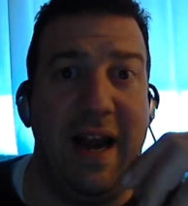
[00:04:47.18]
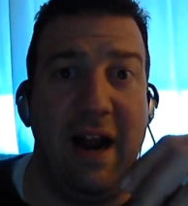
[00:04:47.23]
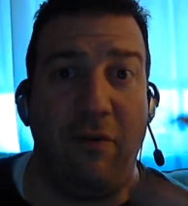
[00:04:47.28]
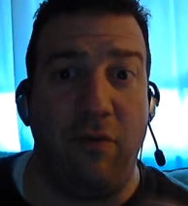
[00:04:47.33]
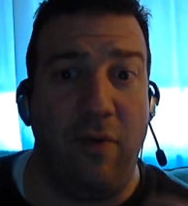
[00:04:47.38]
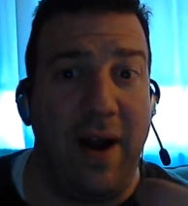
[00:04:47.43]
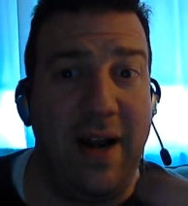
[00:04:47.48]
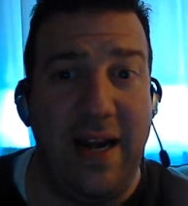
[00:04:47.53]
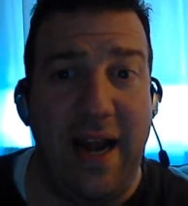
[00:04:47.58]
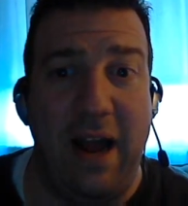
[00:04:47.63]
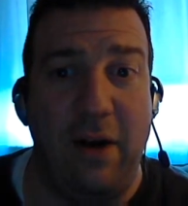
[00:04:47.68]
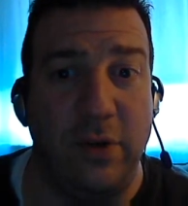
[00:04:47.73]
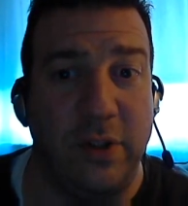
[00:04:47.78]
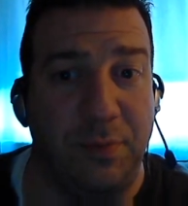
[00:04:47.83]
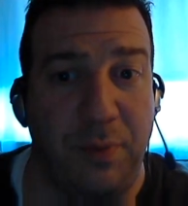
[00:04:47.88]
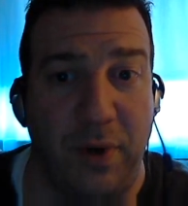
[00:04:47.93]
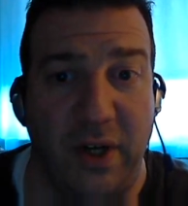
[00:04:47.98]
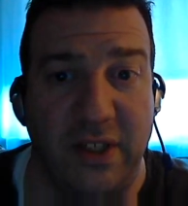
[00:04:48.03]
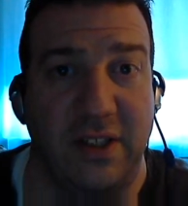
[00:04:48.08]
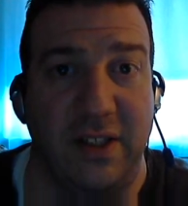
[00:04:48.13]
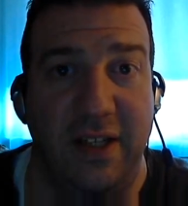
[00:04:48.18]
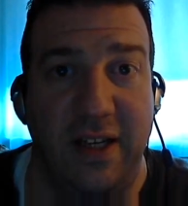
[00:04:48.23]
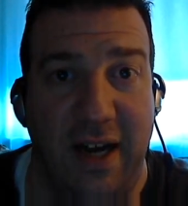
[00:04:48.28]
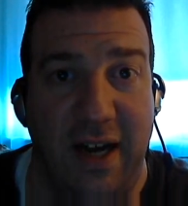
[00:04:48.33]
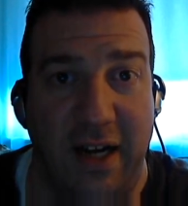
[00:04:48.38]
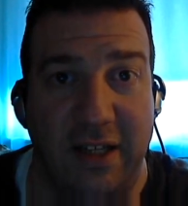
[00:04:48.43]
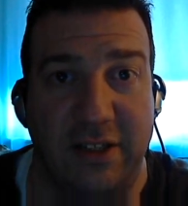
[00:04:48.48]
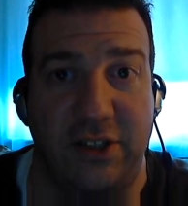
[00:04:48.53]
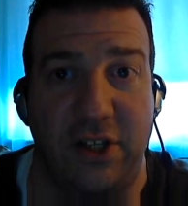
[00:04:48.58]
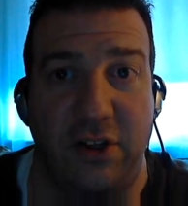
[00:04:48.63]
Now, right now is presently
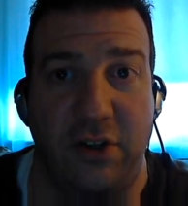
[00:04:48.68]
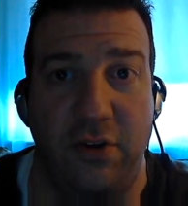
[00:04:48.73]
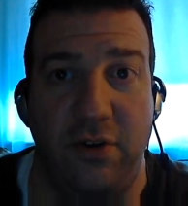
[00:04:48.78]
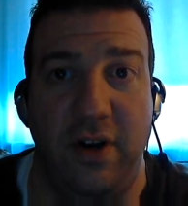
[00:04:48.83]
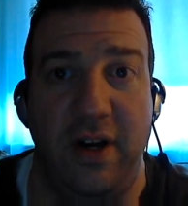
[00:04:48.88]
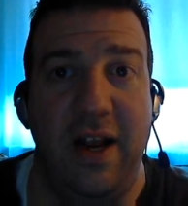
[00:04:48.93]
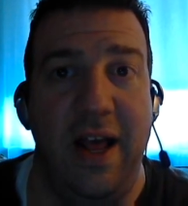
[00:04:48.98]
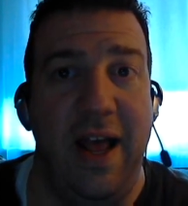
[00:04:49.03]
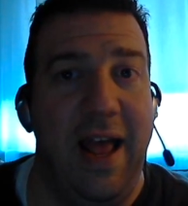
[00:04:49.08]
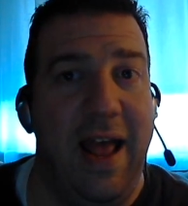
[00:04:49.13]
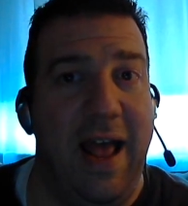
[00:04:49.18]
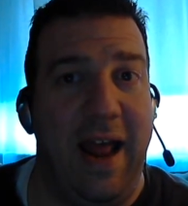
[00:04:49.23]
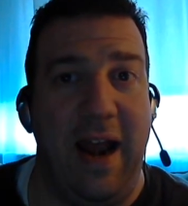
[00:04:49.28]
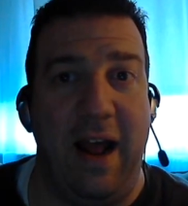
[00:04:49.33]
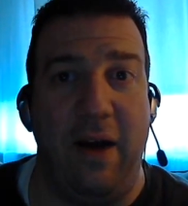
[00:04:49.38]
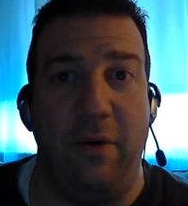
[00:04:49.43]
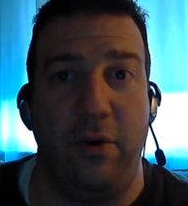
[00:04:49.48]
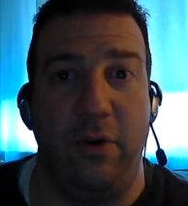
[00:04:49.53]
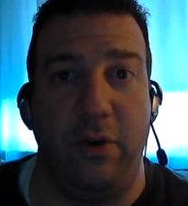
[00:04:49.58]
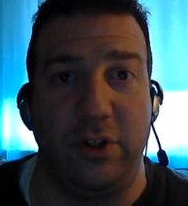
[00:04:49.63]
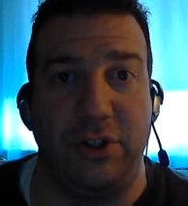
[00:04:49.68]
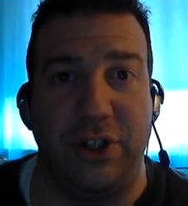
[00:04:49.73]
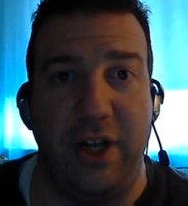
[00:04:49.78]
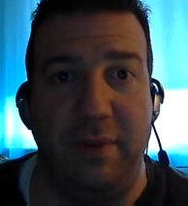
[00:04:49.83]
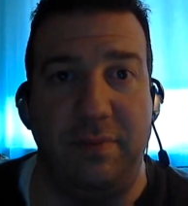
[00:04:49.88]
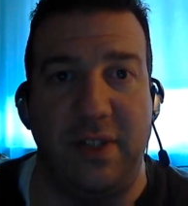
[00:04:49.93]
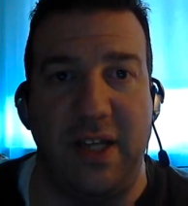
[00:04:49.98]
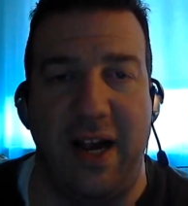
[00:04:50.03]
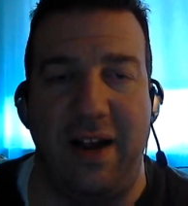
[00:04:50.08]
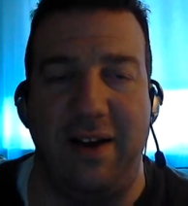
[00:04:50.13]
constituted and how it all
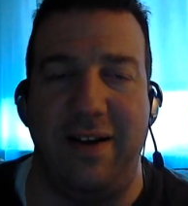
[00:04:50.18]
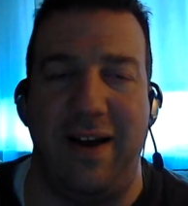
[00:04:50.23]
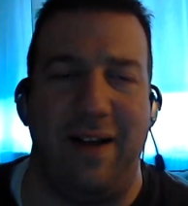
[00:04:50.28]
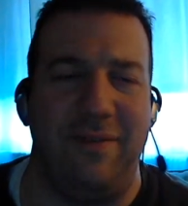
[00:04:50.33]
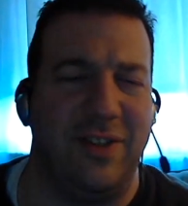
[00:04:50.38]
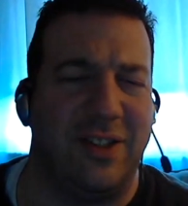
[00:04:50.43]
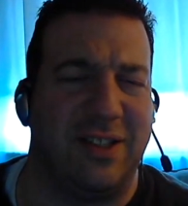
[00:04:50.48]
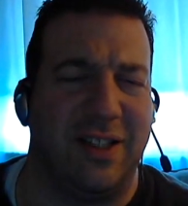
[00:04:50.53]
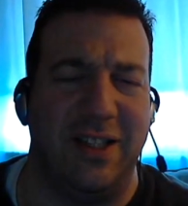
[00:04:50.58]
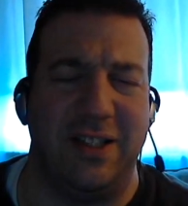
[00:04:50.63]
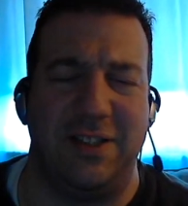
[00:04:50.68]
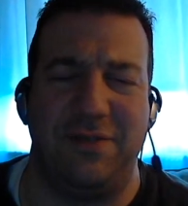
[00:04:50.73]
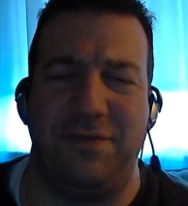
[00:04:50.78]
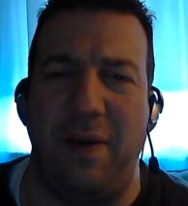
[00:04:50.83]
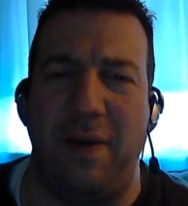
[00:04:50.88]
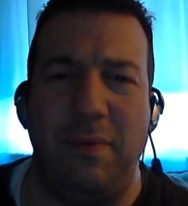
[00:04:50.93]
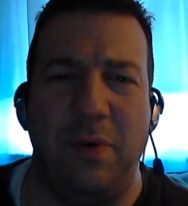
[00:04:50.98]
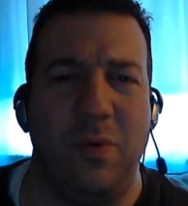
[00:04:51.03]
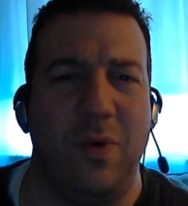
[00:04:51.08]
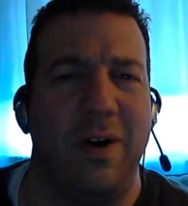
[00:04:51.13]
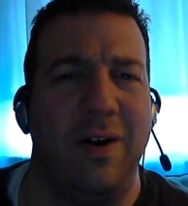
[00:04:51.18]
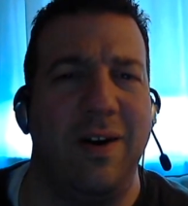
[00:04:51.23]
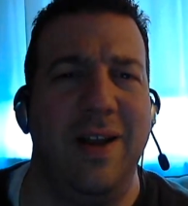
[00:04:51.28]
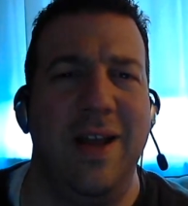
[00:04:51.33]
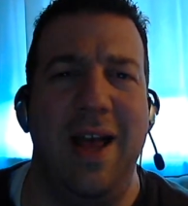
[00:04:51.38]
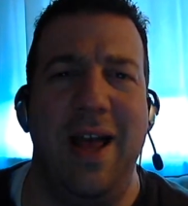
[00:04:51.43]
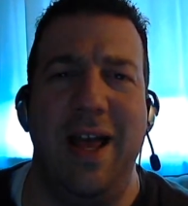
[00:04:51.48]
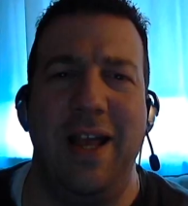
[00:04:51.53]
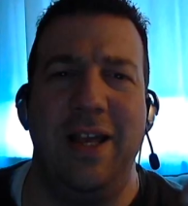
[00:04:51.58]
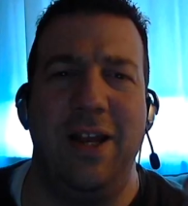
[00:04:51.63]
shapes out, and obviously it's
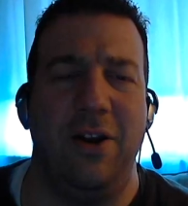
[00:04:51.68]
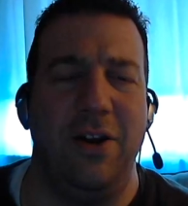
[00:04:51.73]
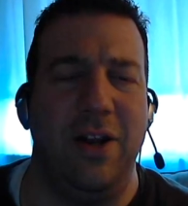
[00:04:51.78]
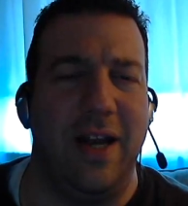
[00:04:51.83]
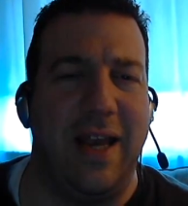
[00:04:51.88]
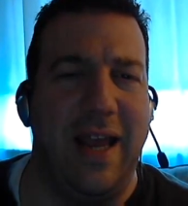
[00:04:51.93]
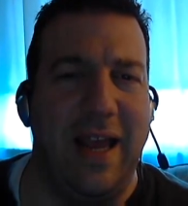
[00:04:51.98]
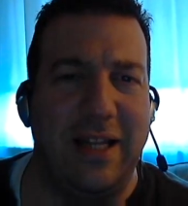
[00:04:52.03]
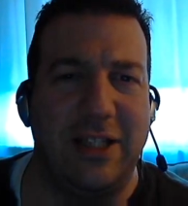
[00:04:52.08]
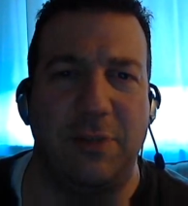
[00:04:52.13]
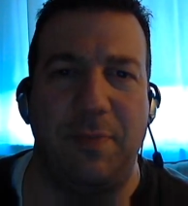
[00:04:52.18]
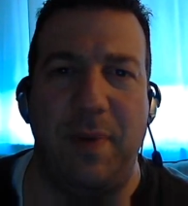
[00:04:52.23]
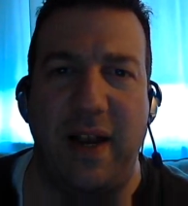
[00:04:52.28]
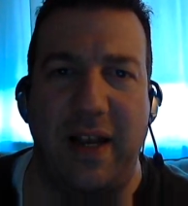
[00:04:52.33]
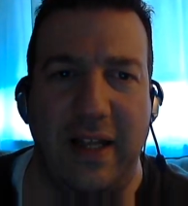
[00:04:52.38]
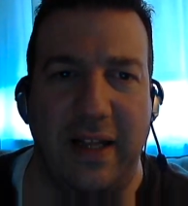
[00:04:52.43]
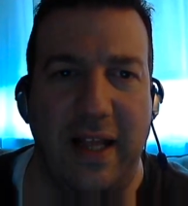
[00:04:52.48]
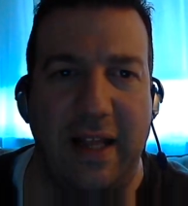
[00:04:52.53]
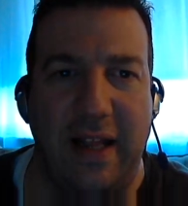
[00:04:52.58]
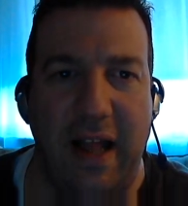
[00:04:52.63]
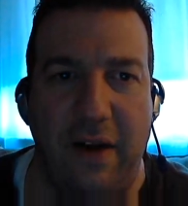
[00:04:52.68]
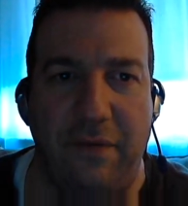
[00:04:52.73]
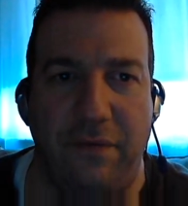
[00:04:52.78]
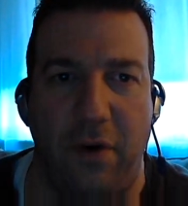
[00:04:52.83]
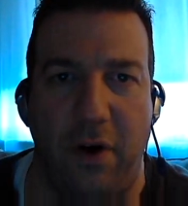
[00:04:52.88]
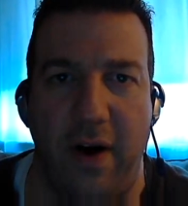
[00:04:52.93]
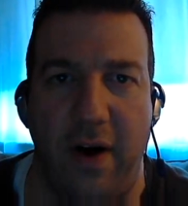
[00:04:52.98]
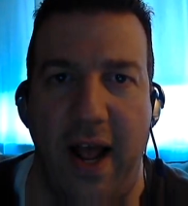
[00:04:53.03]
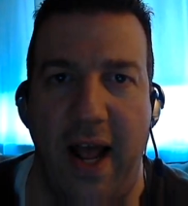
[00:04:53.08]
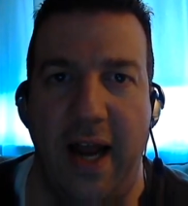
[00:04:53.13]
February. You can't speculate
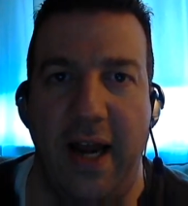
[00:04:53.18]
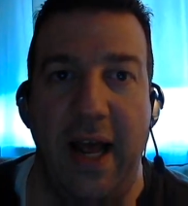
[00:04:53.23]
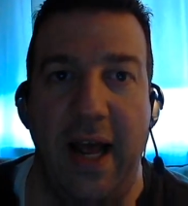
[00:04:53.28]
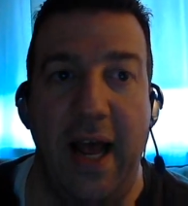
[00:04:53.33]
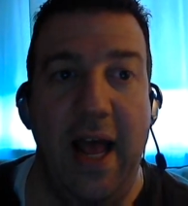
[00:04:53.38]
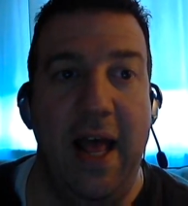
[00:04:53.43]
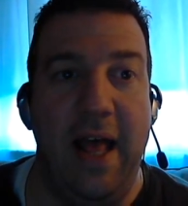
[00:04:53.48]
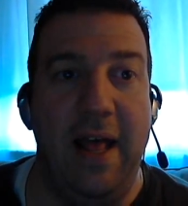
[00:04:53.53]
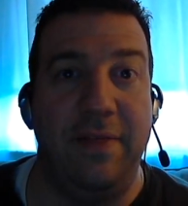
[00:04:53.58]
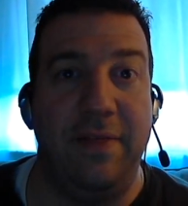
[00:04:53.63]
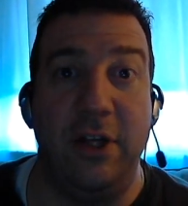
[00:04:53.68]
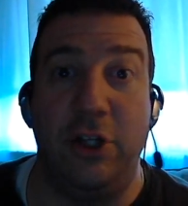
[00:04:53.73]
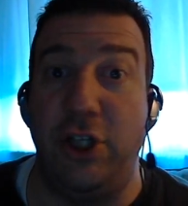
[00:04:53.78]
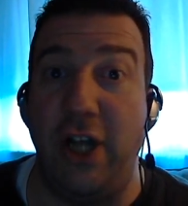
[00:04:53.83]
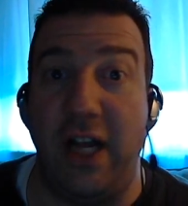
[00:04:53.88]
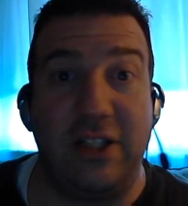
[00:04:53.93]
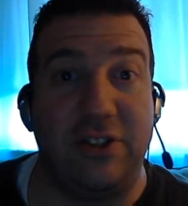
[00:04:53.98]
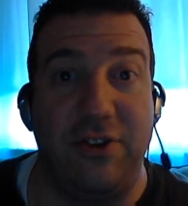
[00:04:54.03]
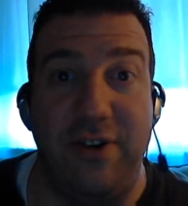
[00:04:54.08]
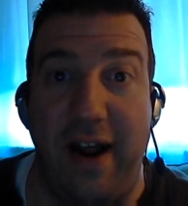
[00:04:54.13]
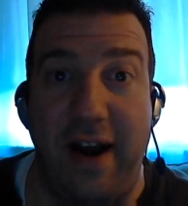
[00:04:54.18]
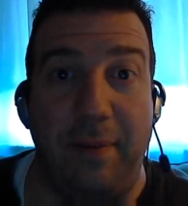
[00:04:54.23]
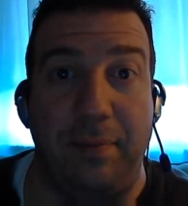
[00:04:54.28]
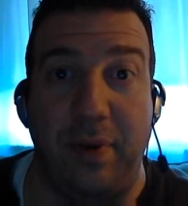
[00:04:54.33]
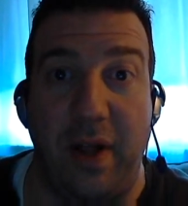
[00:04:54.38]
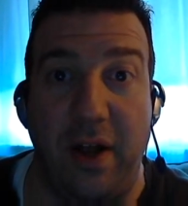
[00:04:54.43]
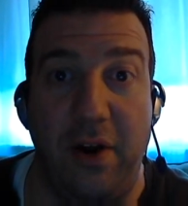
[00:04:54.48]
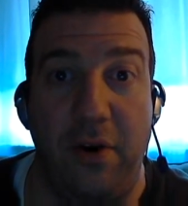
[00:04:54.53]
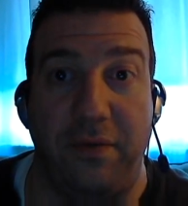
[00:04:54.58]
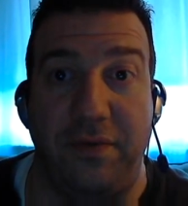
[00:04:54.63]
that far ahead. The Jets are not
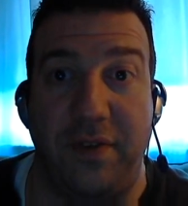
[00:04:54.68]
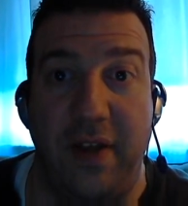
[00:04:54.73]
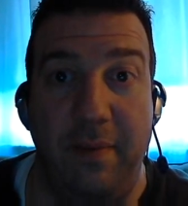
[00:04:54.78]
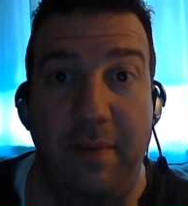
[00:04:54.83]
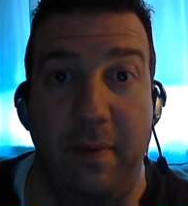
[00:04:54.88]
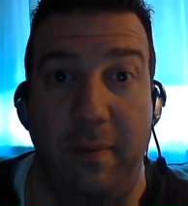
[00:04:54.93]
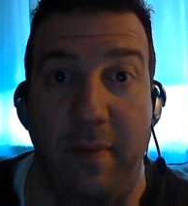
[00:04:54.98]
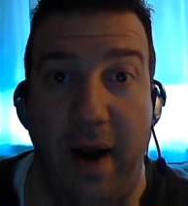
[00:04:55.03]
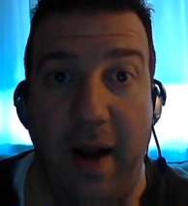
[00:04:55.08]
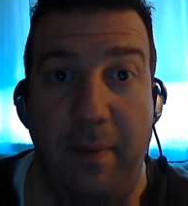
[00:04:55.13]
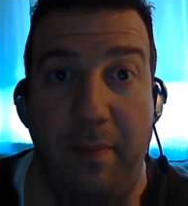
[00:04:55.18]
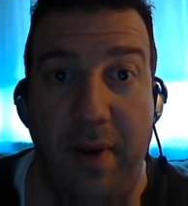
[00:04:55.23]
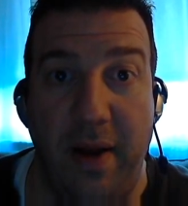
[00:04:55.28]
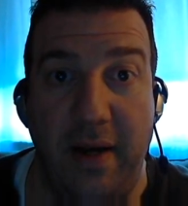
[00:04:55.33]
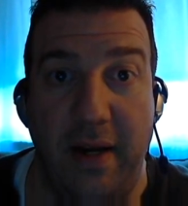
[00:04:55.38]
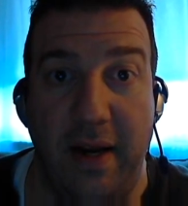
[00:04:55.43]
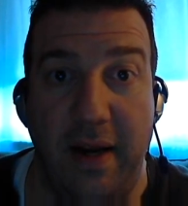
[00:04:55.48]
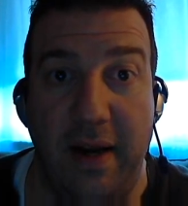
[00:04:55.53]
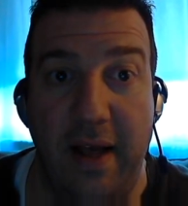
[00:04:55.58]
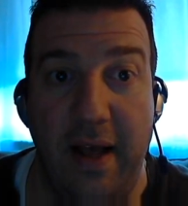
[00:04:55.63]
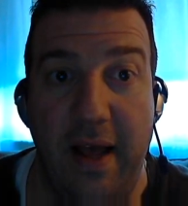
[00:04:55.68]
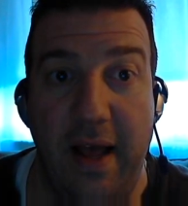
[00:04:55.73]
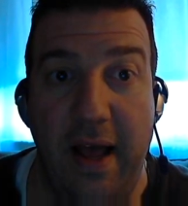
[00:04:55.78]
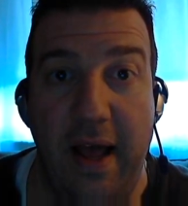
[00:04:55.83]
a playoff team, in my opinion.